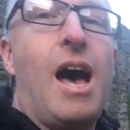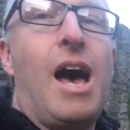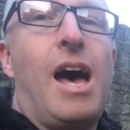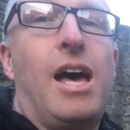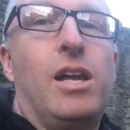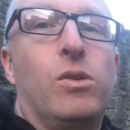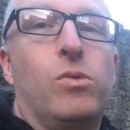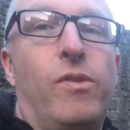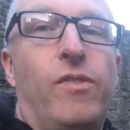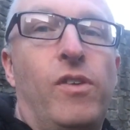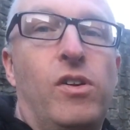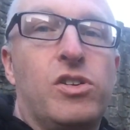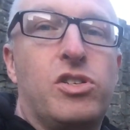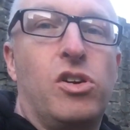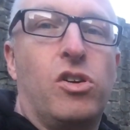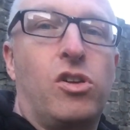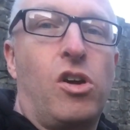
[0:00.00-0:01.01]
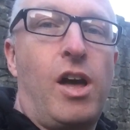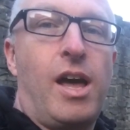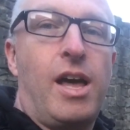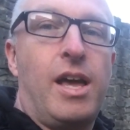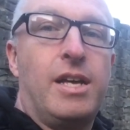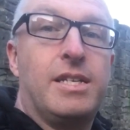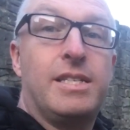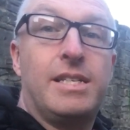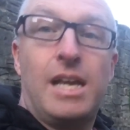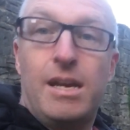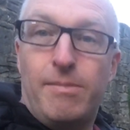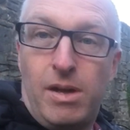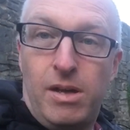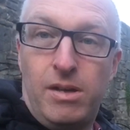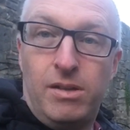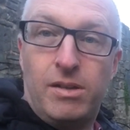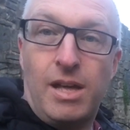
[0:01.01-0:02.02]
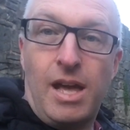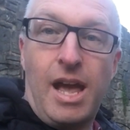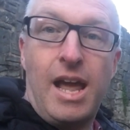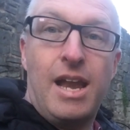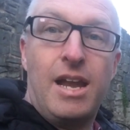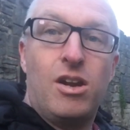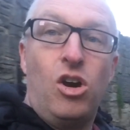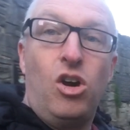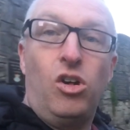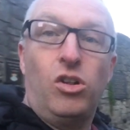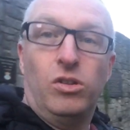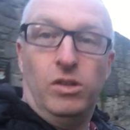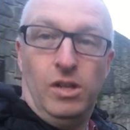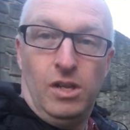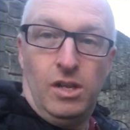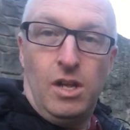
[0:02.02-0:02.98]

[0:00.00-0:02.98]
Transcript: and we've also got a cinema in Hull.